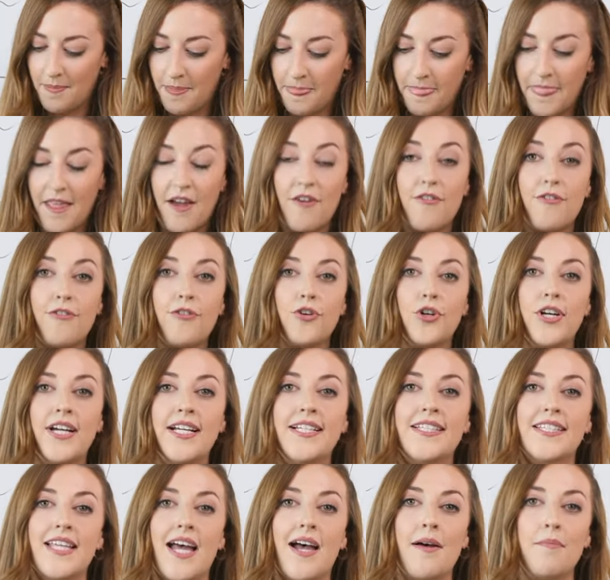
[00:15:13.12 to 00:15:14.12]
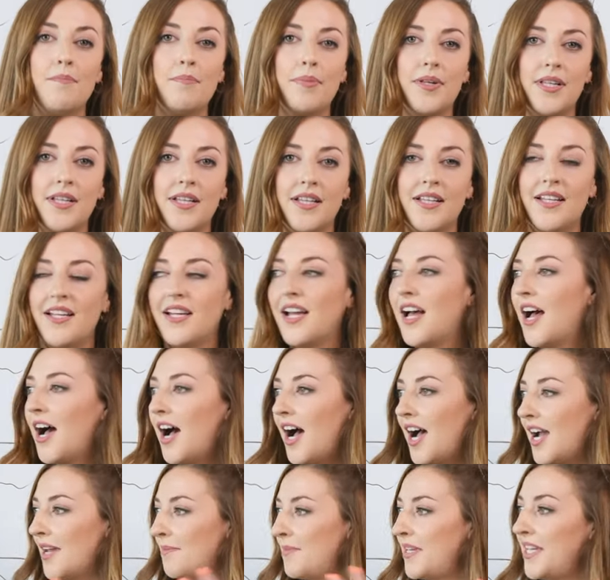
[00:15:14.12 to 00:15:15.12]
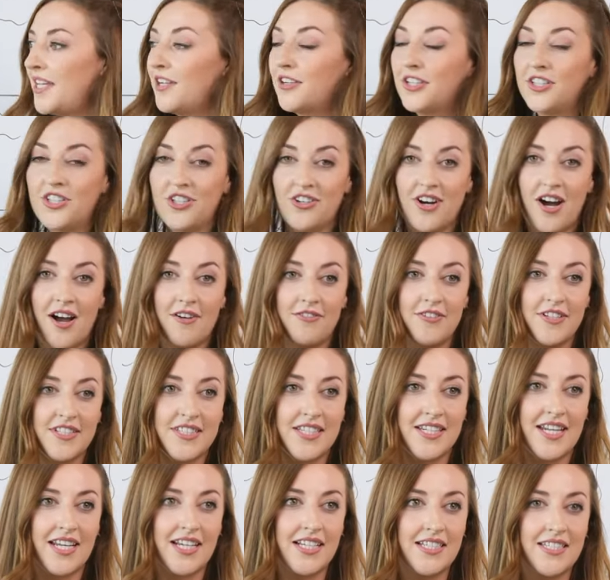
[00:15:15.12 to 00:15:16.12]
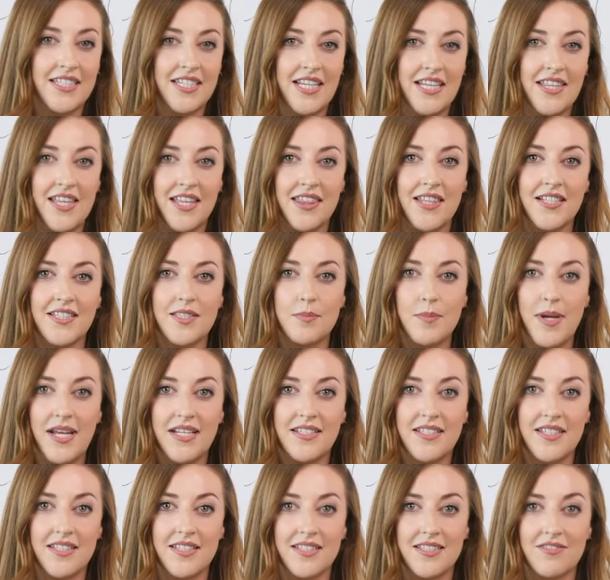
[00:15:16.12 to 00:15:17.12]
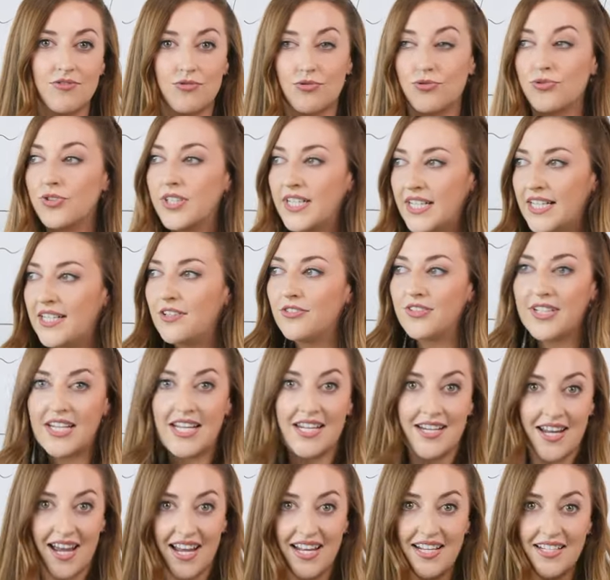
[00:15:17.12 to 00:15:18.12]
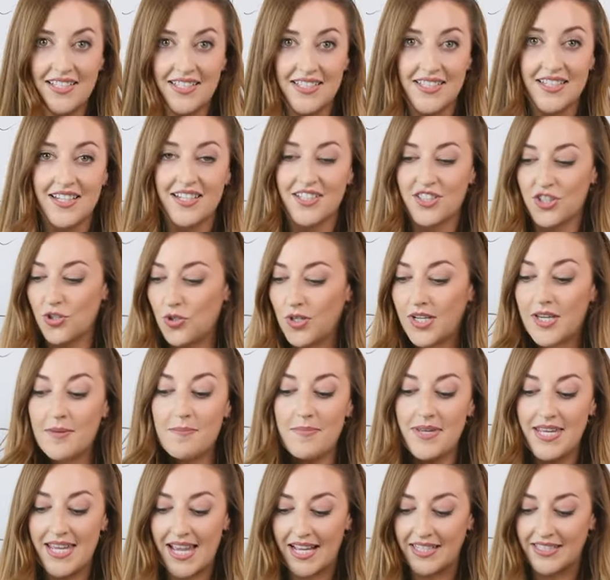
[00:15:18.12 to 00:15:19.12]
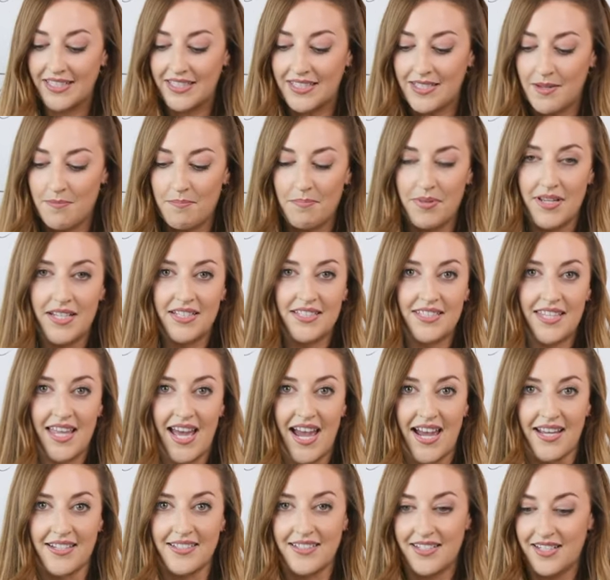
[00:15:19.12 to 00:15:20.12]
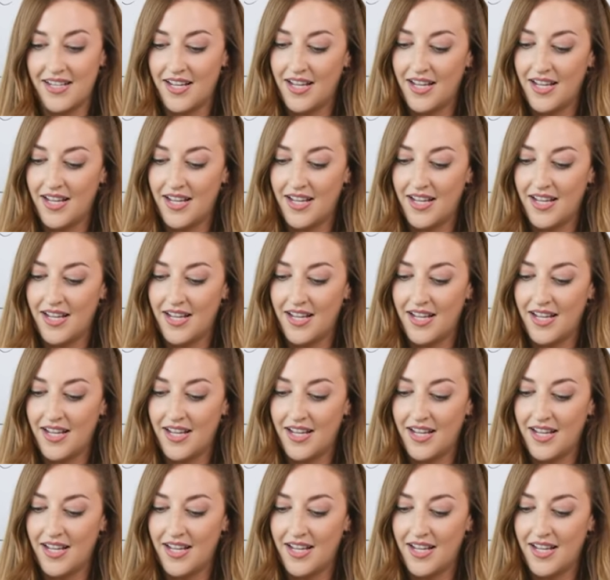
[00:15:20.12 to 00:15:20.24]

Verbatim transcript: For example, I'm here in your office and I can see that the space is really, really nice. So it could be as simple as that.